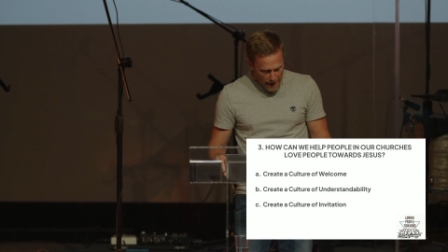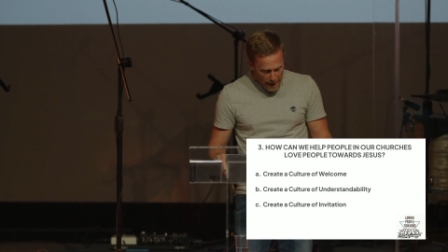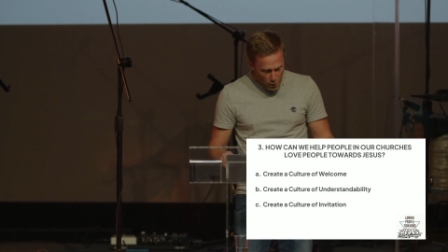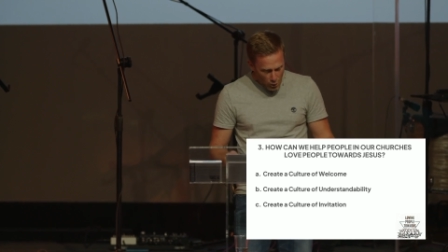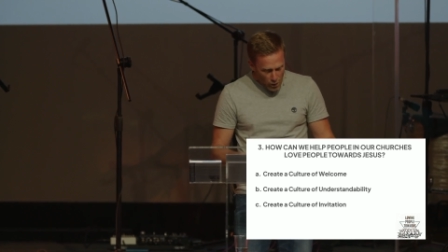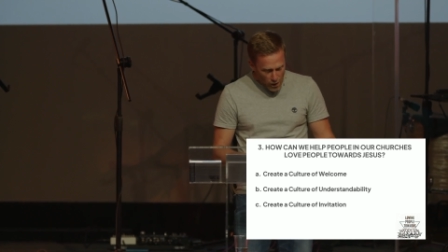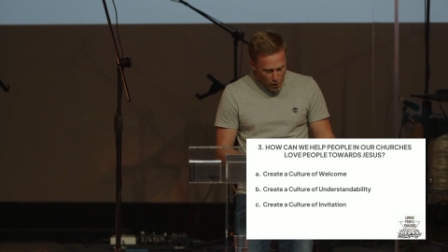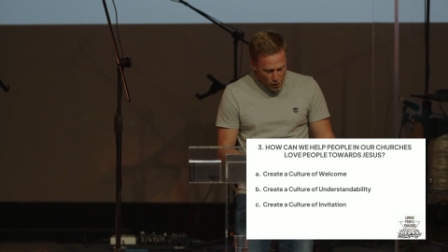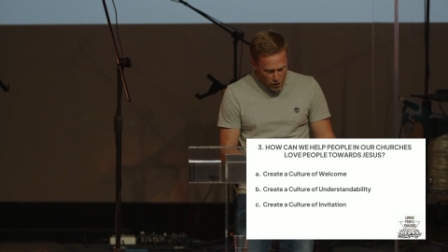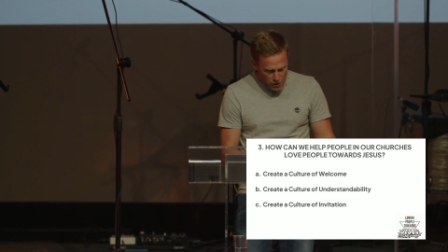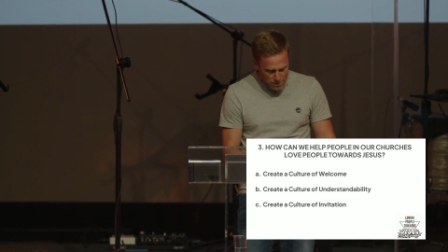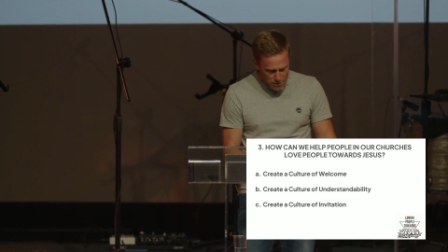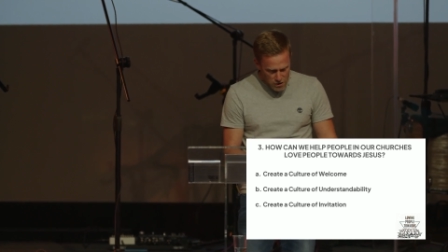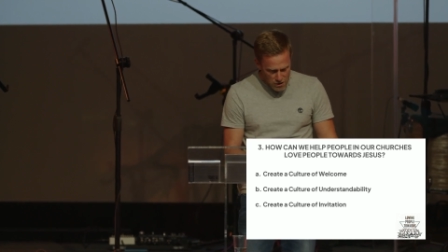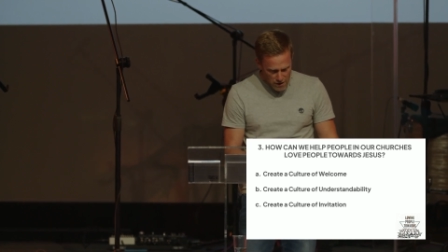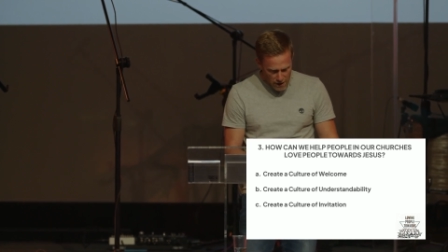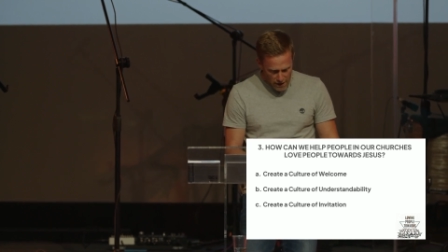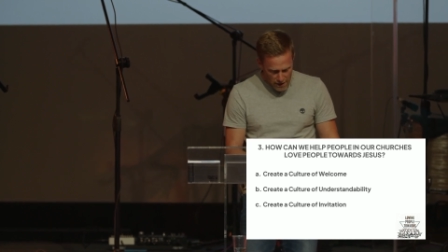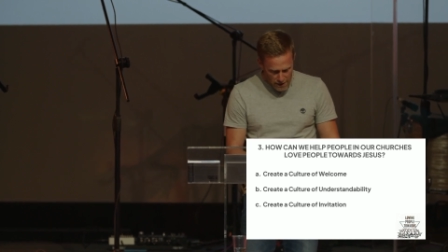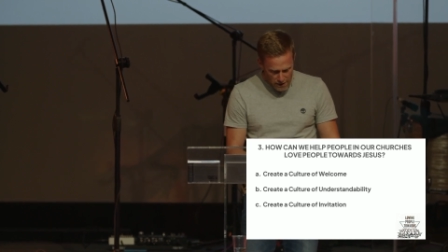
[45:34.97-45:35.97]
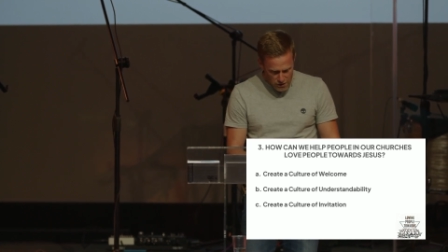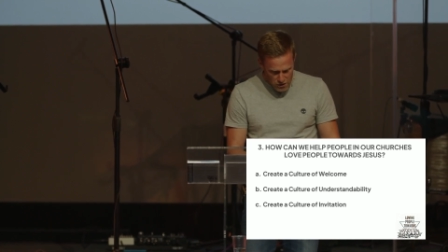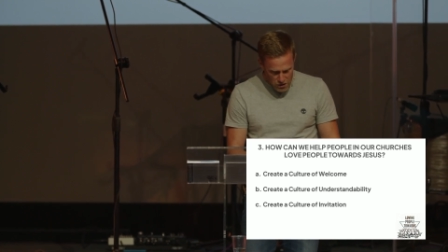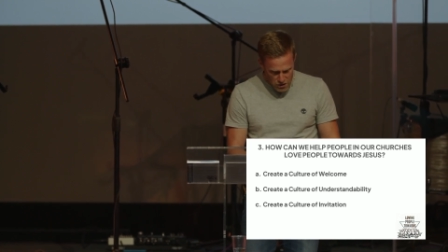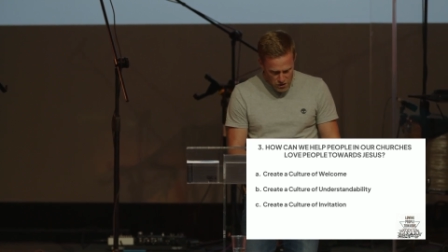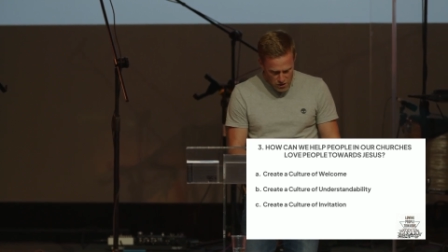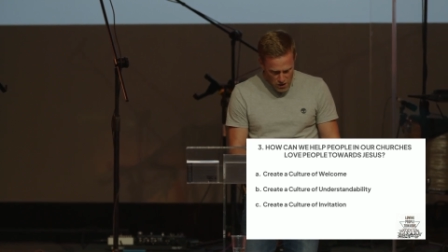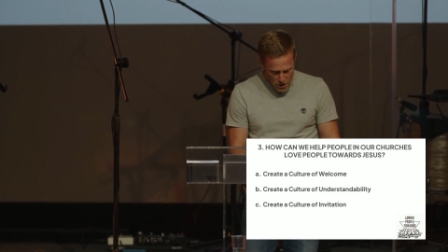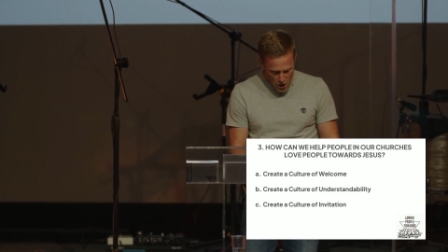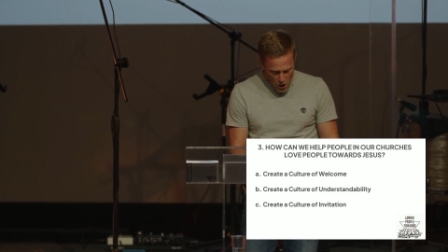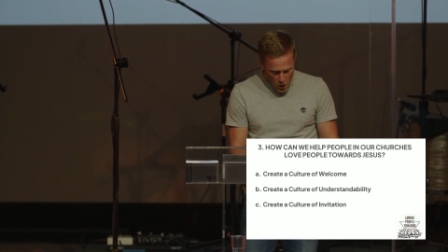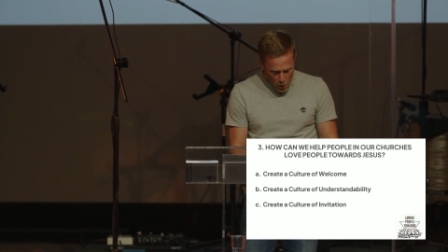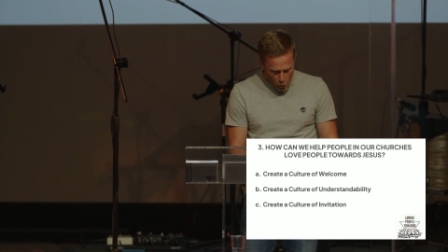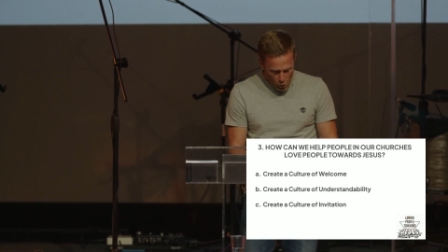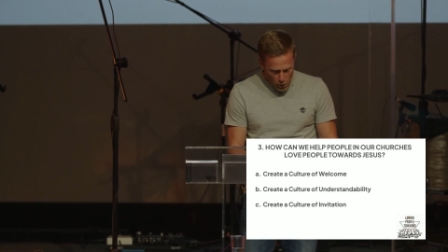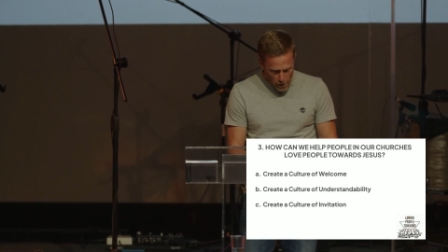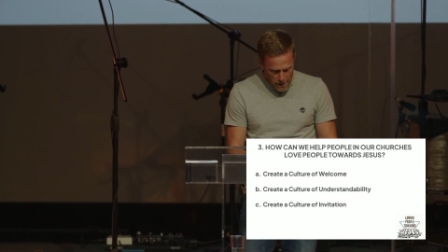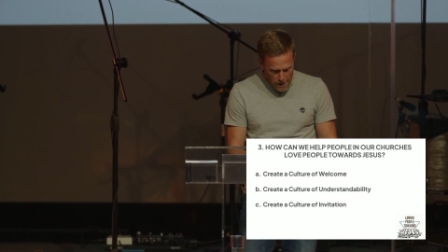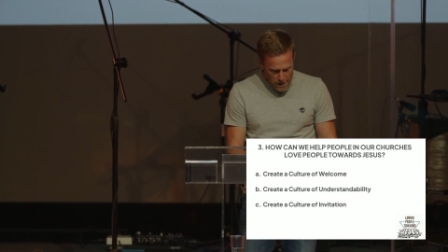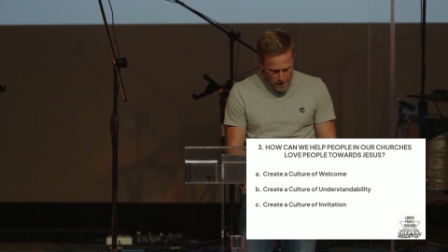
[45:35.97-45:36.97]
at Welcome Church,
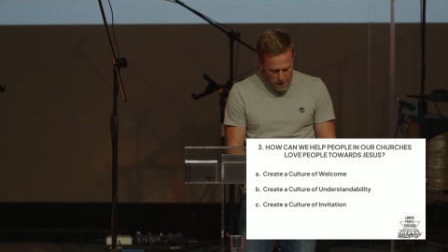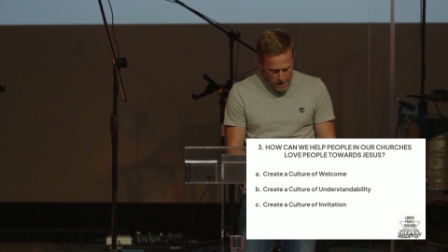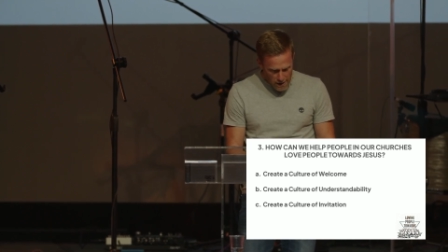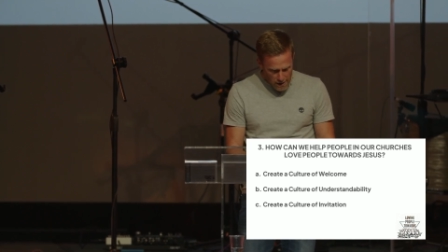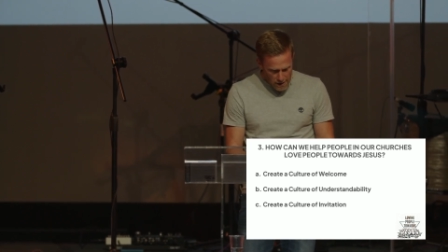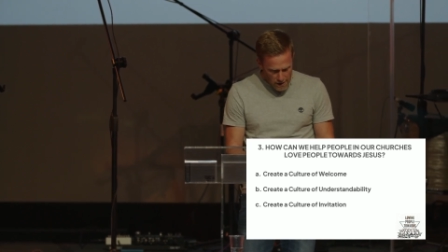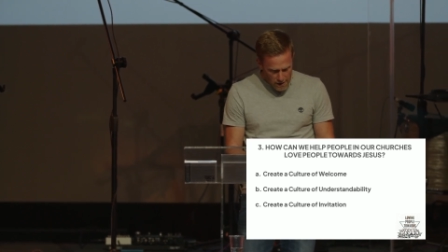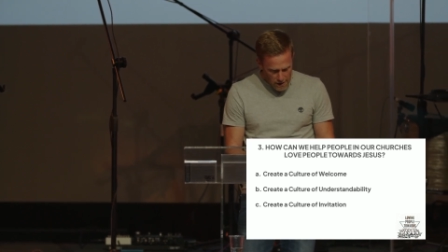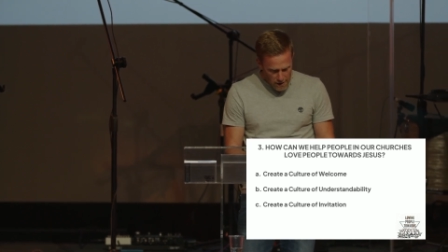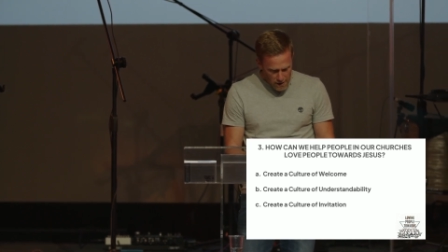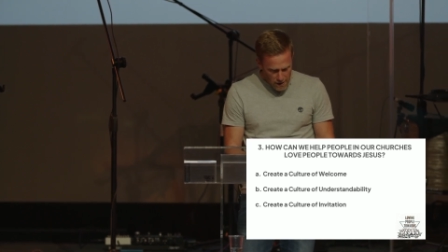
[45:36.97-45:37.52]
we